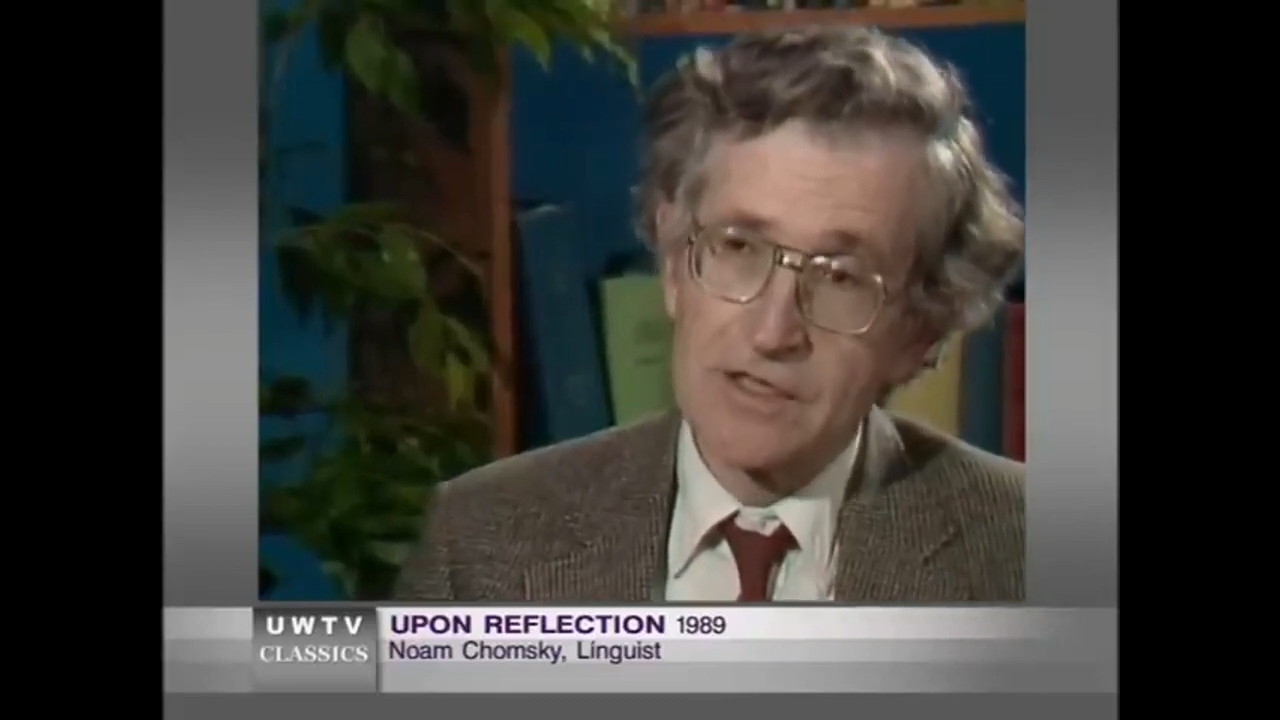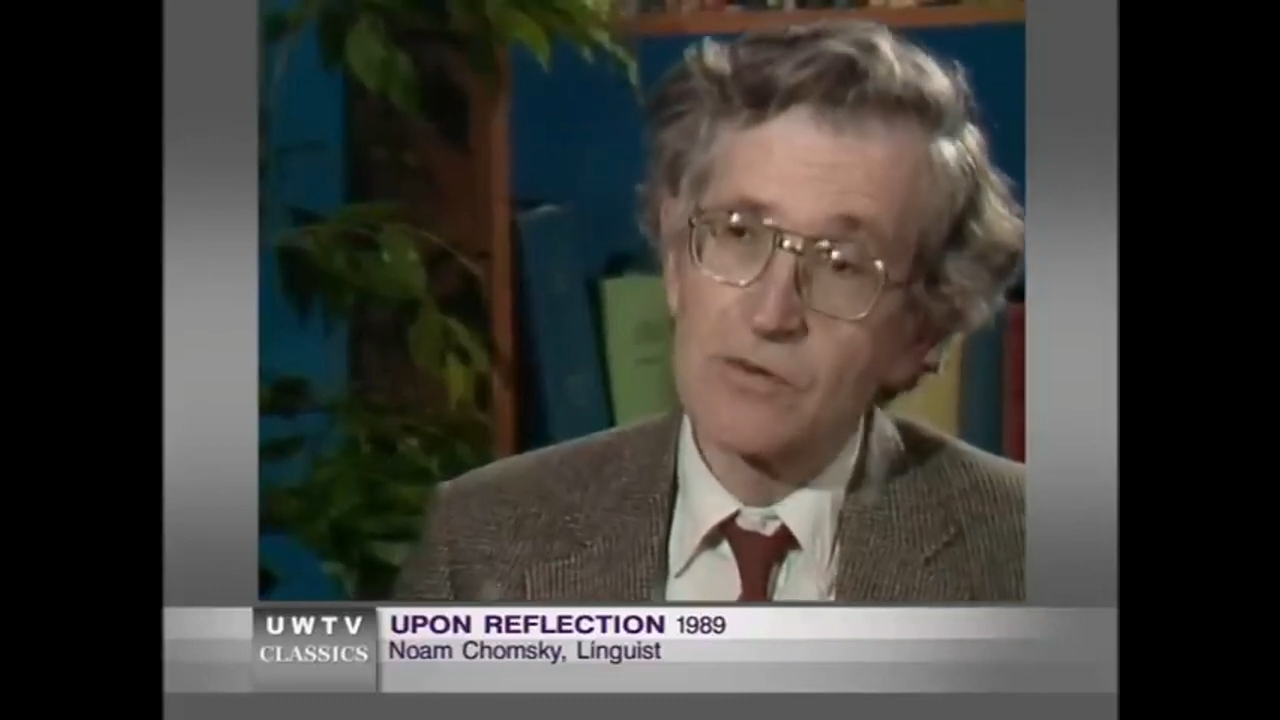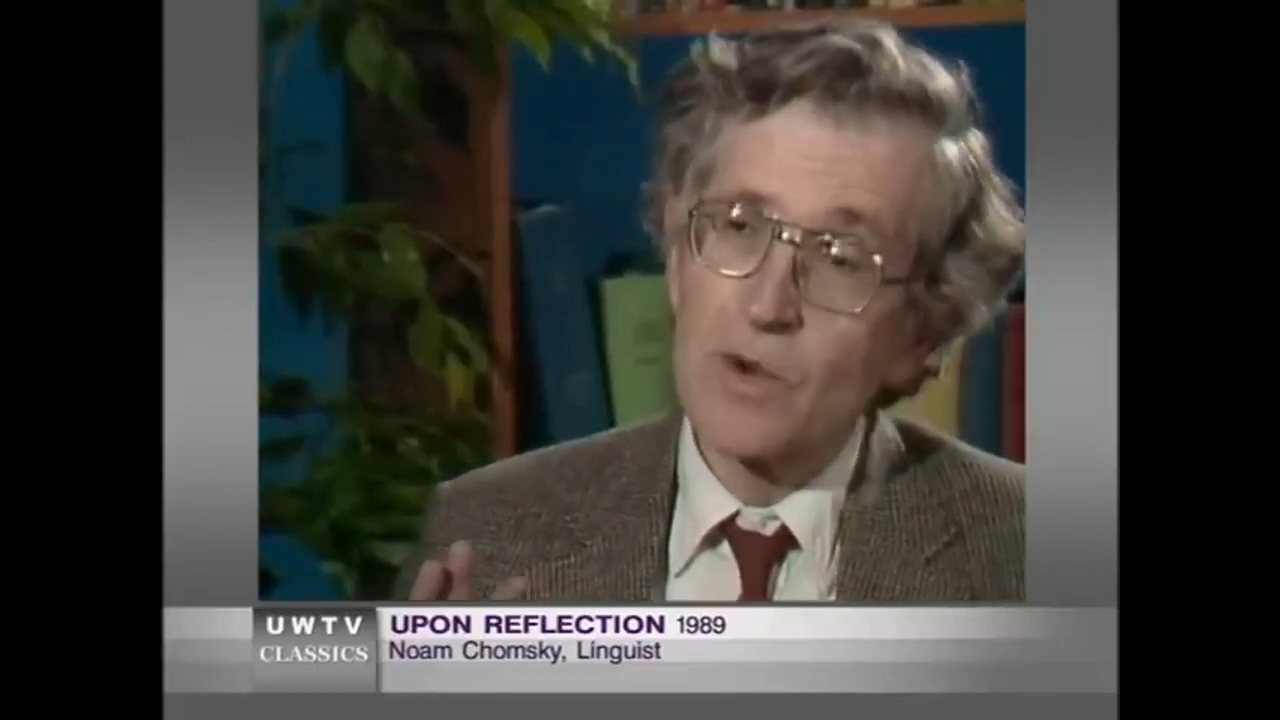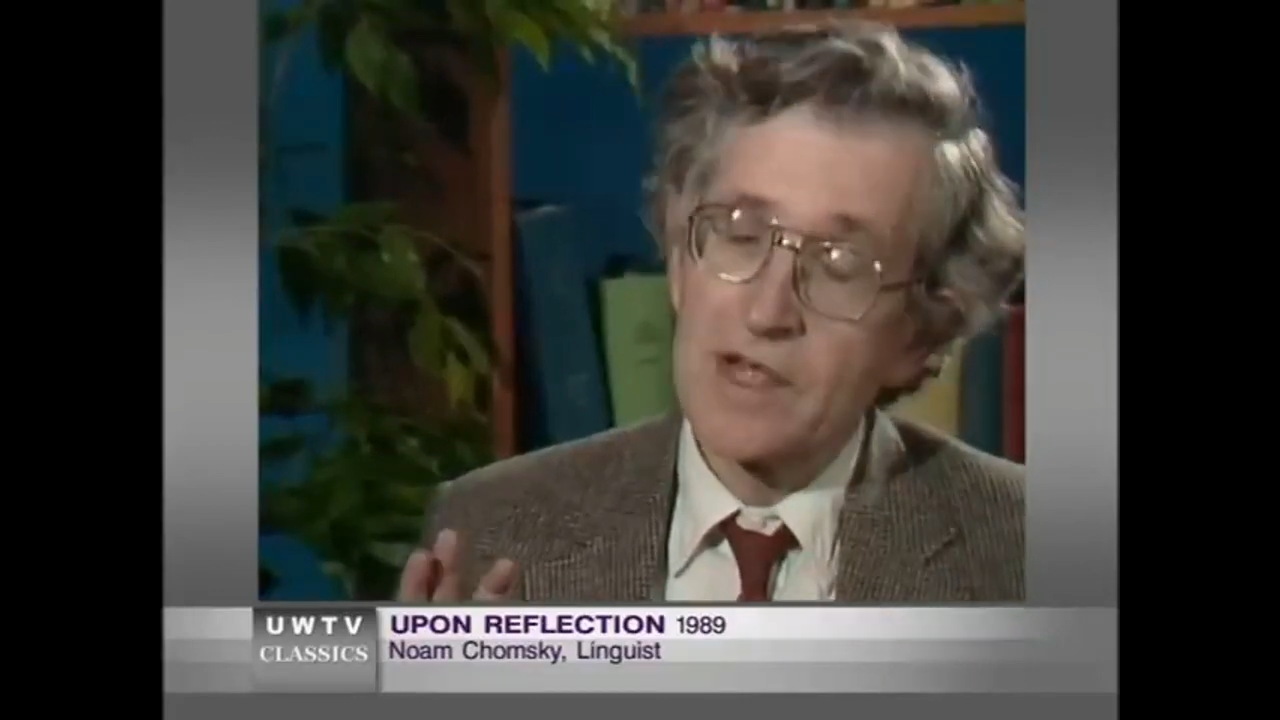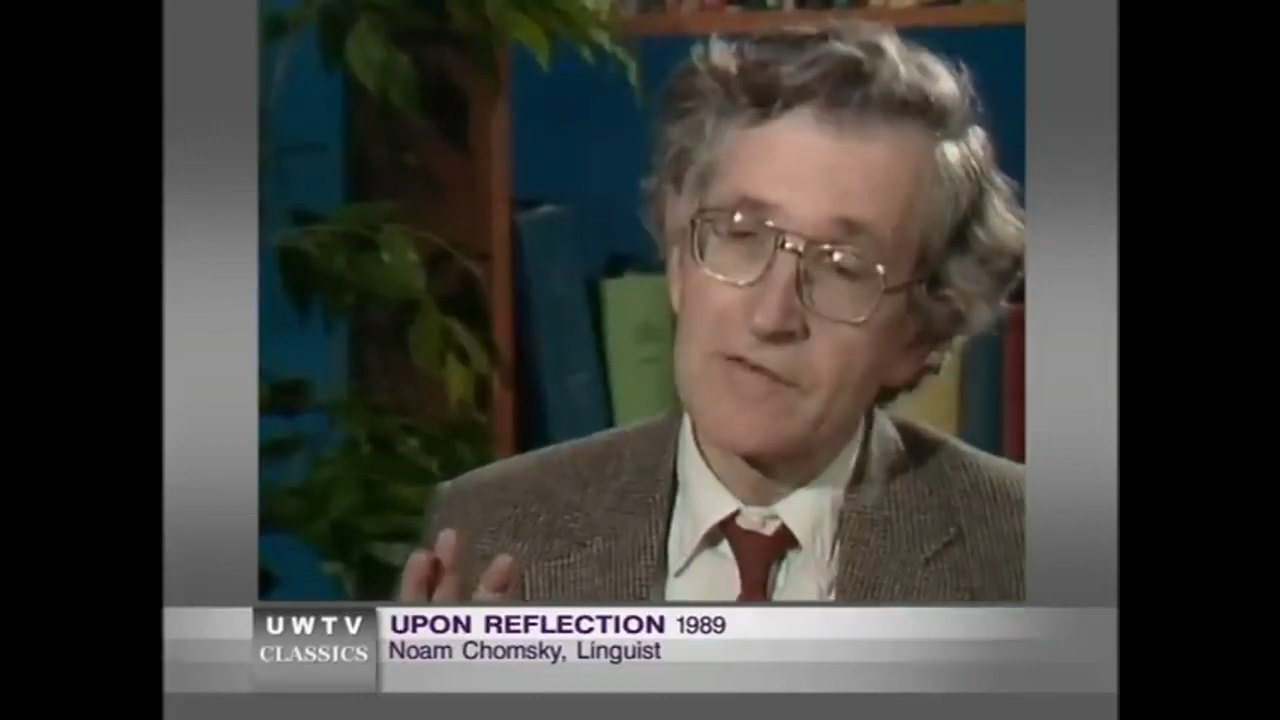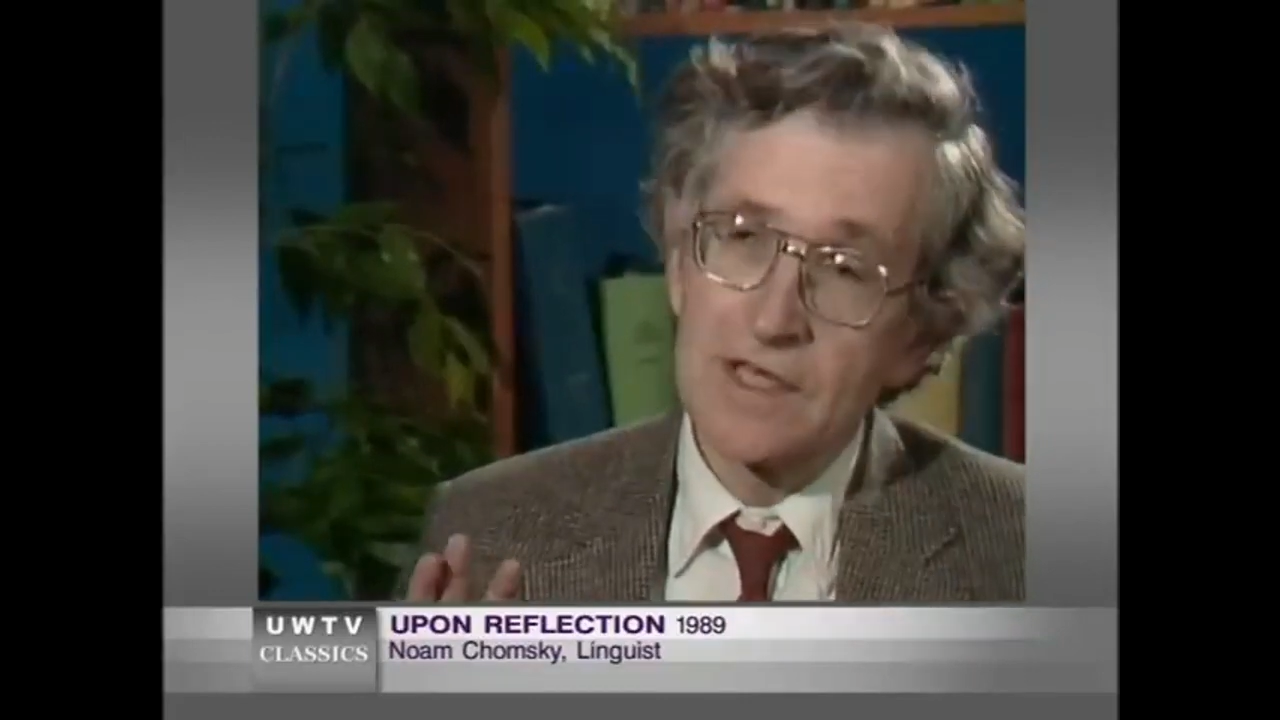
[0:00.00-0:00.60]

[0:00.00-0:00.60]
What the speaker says: is a way of